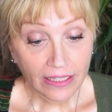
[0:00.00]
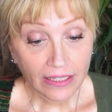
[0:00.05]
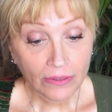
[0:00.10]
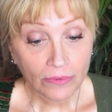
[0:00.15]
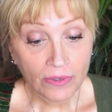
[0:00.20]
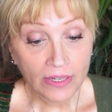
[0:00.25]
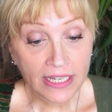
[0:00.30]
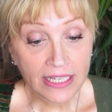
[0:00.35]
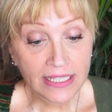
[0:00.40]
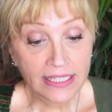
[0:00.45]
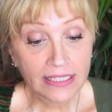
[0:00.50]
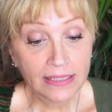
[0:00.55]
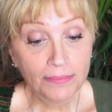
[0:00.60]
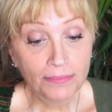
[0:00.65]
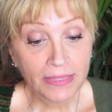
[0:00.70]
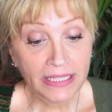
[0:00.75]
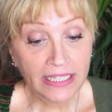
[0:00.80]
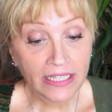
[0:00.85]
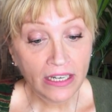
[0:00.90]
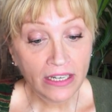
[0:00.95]
was
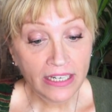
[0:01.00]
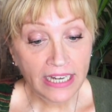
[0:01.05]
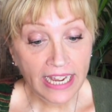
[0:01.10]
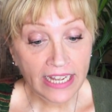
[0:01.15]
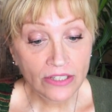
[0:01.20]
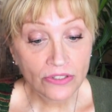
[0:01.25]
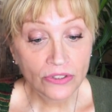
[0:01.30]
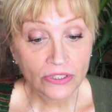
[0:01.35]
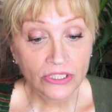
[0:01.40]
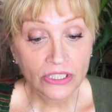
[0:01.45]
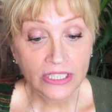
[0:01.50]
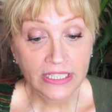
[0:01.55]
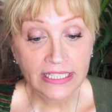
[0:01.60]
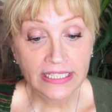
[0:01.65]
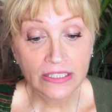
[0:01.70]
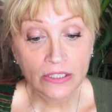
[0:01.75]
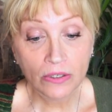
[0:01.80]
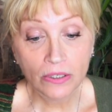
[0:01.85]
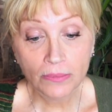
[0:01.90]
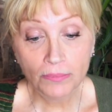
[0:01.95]
being on estrogen is
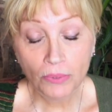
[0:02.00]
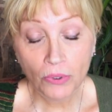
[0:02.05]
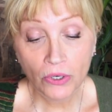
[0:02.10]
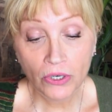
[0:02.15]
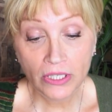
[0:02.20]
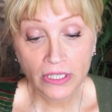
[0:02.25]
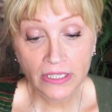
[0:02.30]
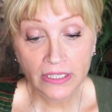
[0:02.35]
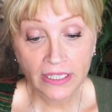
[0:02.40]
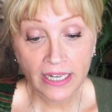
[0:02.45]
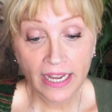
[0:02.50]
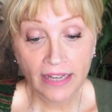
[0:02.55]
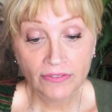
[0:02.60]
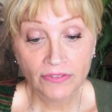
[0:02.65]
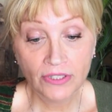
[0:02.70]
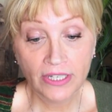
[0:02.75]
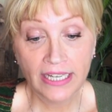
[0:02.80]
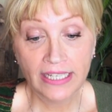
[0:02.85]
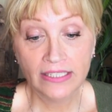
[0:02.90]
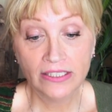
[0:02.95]
so important
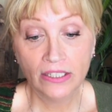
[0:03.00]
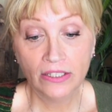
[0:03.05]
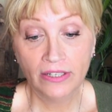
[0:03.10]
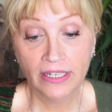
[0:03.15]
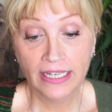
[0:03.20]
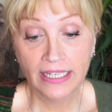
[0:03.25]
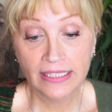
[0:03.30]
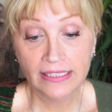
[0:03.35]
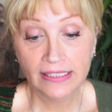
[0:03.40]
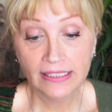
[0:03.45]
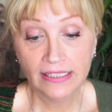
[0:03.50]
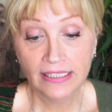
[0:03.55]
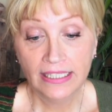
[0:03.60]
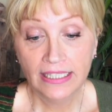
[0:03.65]
after SRS.